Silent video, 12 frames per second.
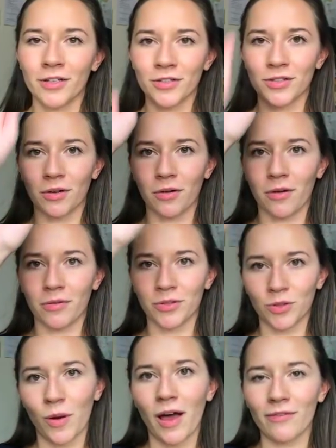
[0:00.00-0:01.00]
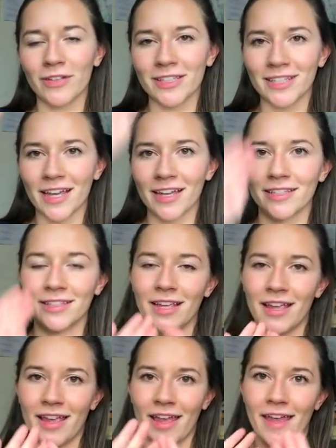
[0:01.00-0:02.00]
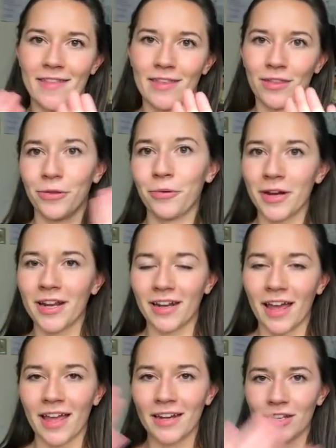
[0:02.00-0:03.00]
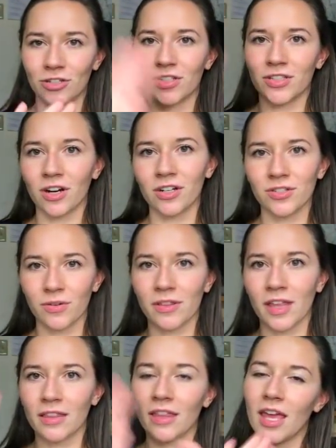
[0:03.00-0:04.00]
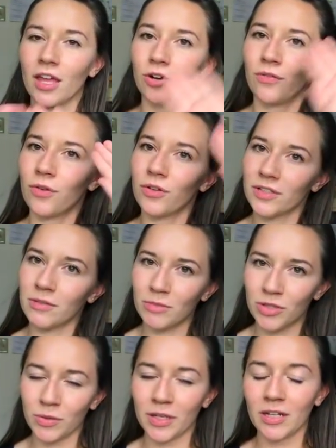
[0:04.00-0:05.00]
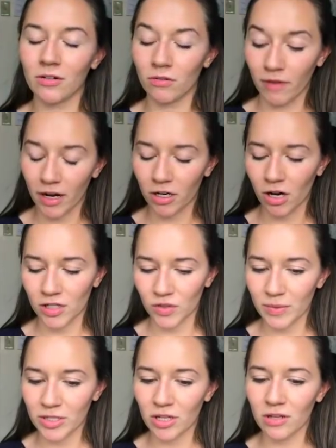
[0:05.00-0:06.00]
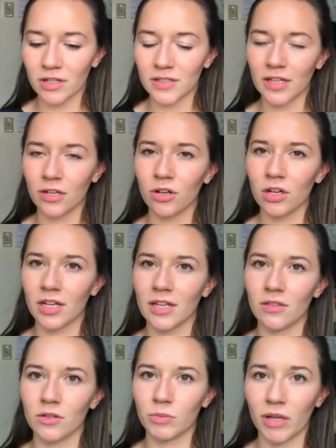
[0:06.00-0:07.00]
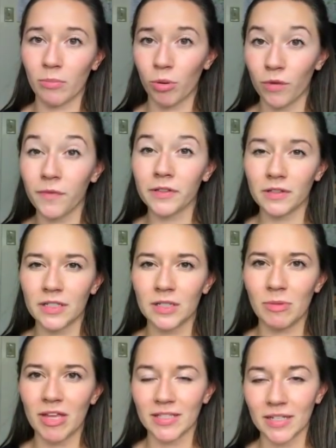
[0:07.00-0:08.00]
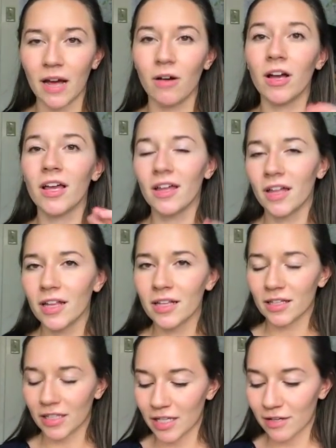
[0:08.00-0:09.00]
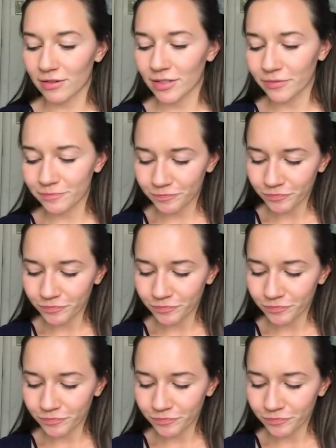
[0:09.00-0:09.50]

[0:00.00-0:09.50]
So go 12 and 6 and then 3 and 9, and just start doing like the intervals in between right across from each other, because then you're going to get those like perfectly spaced out leaves,